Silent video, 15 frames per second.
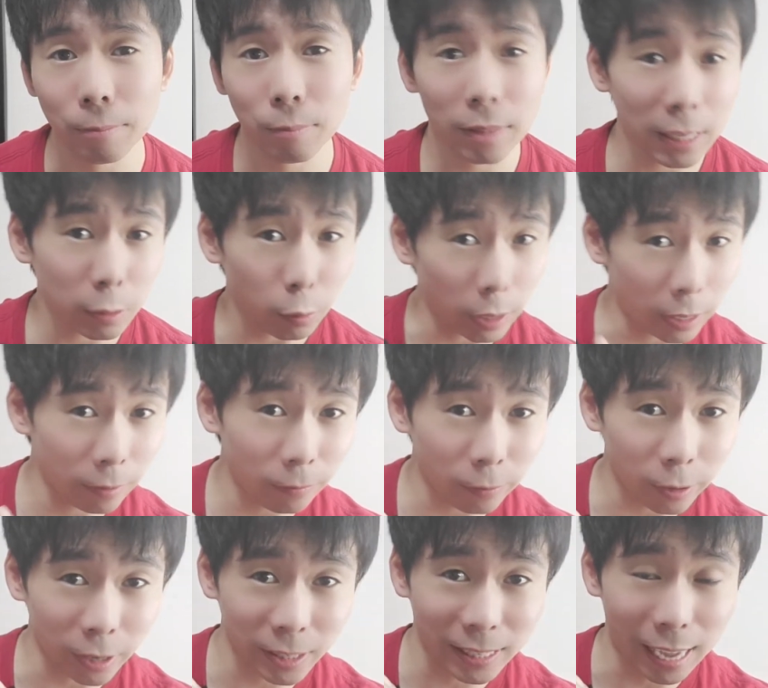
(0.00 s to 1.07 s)
this one,
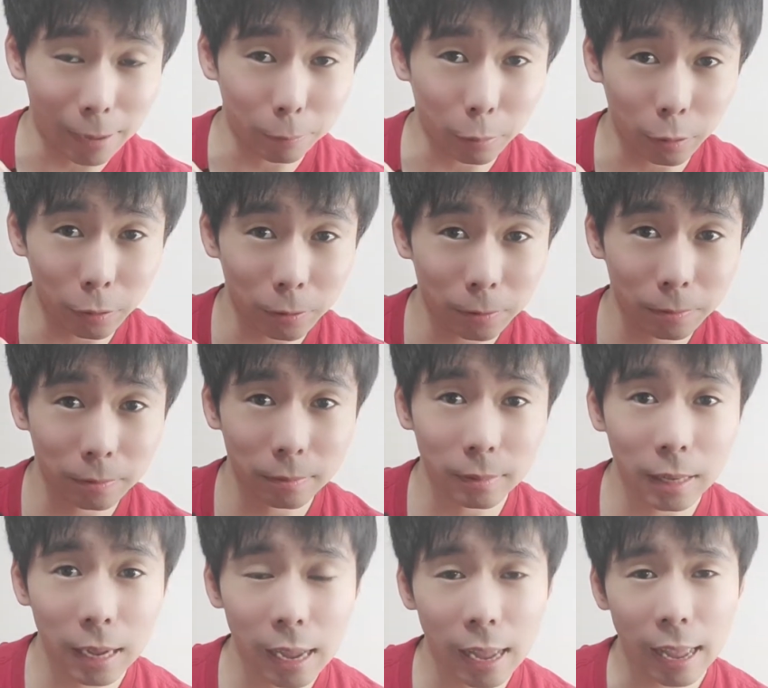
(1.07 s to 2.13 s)
for example,
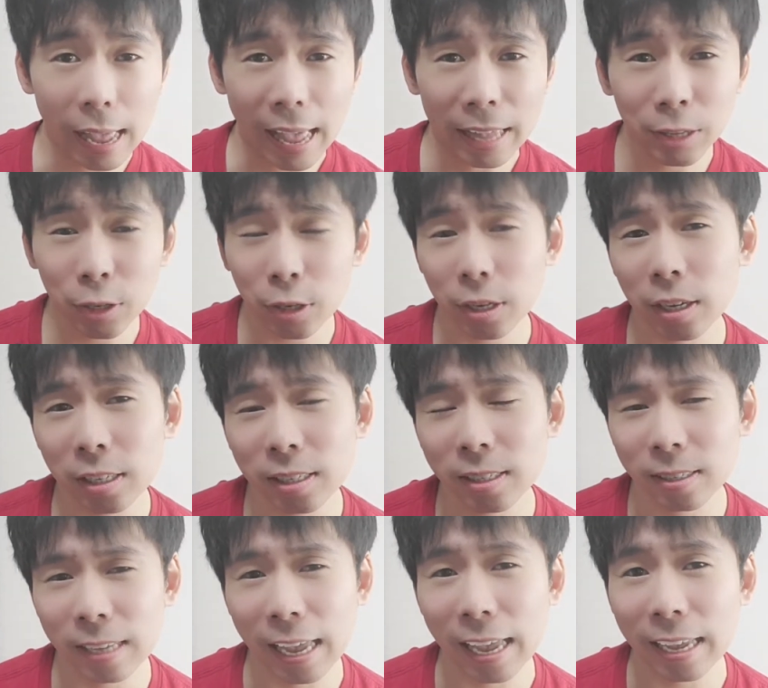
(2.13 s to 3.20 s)
and you could
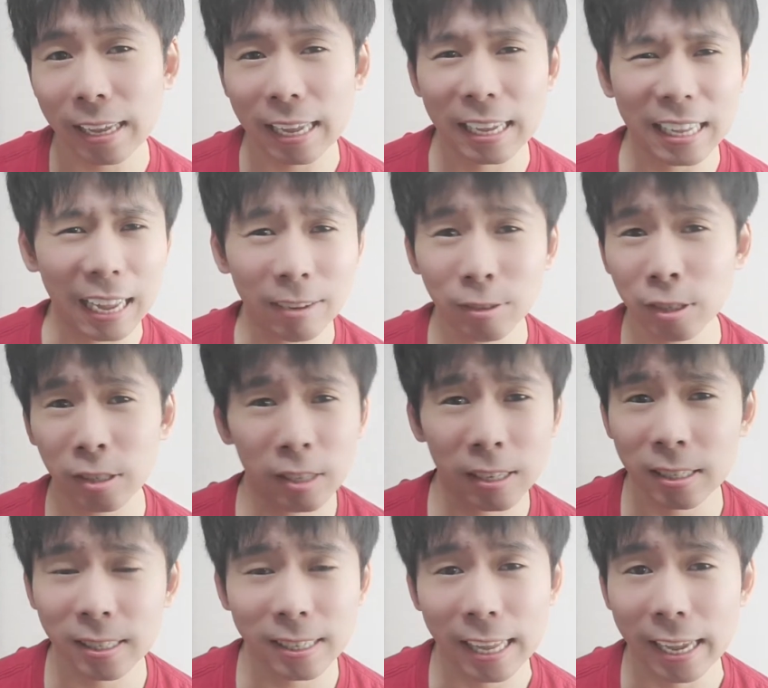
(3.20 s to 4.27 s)
say it kind of just
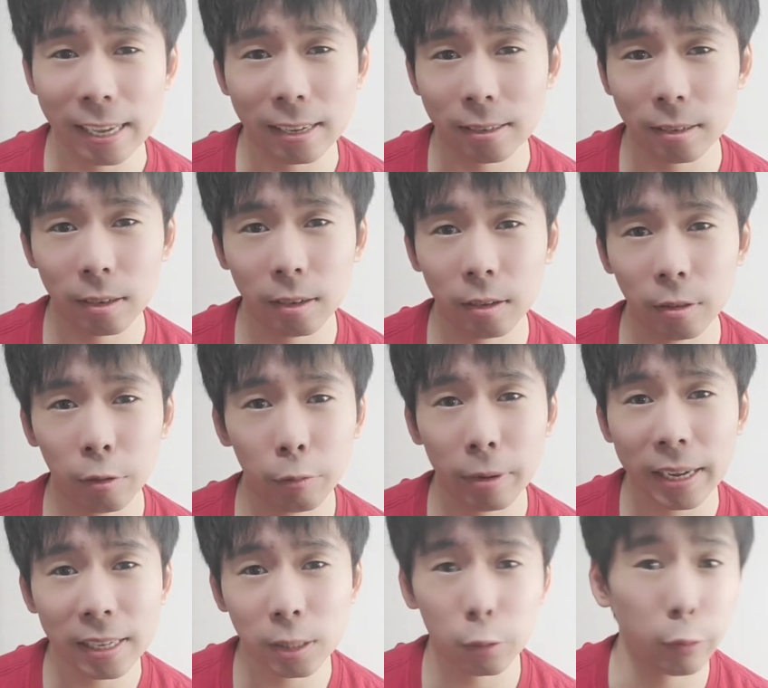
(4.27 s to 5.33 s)
looks like
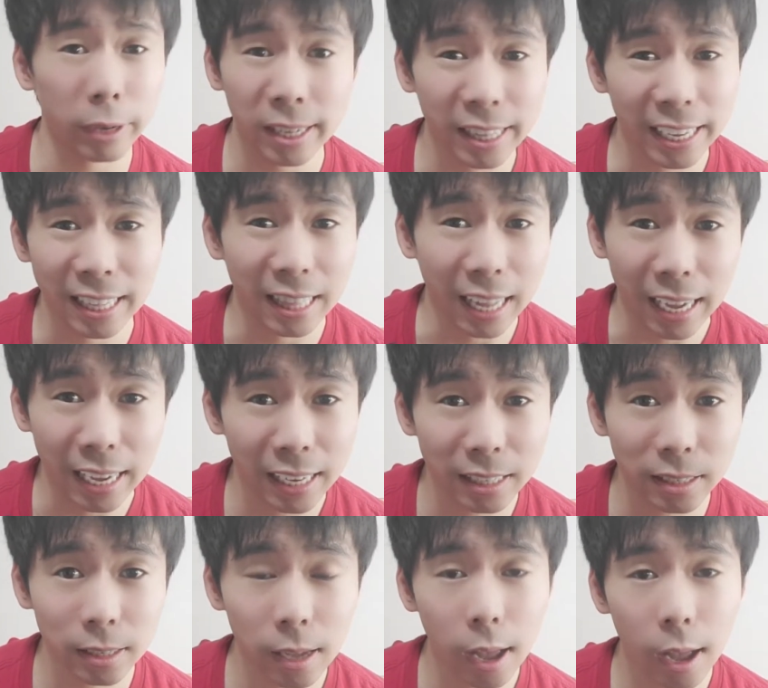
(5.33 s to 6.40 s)
3 squiggly
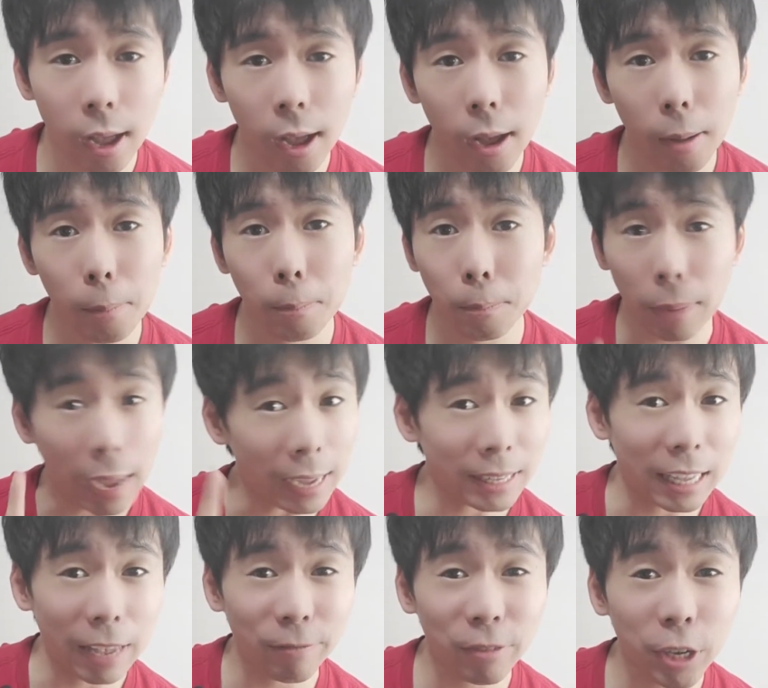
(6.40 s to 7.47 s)
lines.
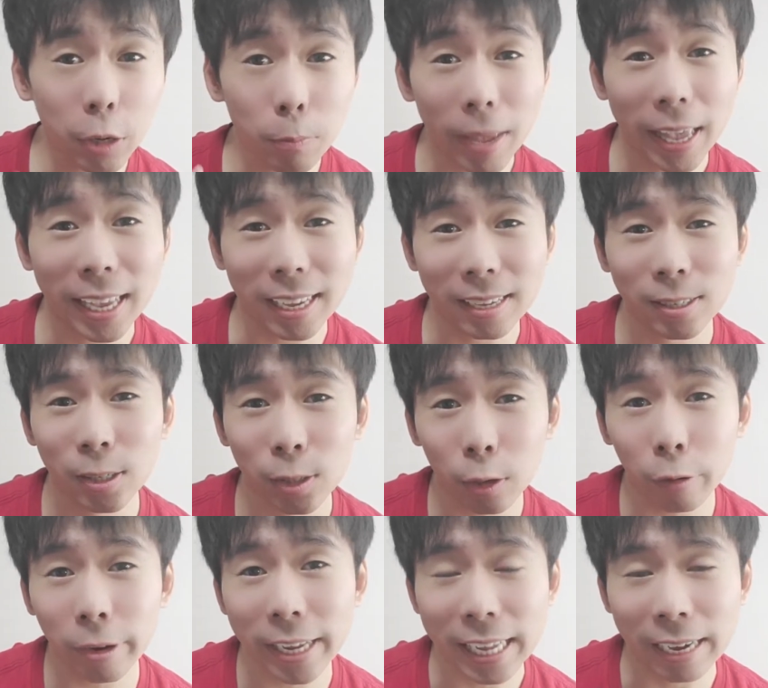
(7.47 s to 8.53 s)
But if you make a
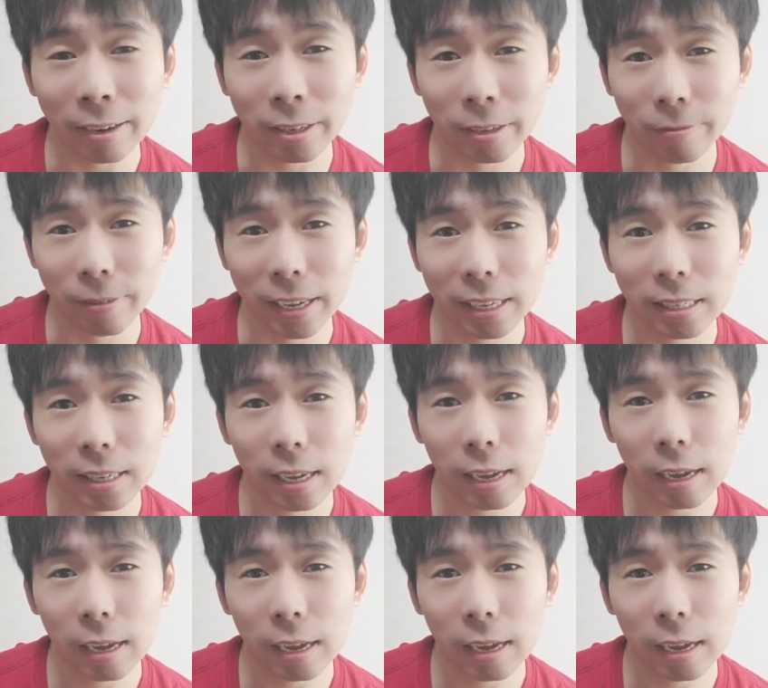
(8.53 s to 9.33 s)
story out of it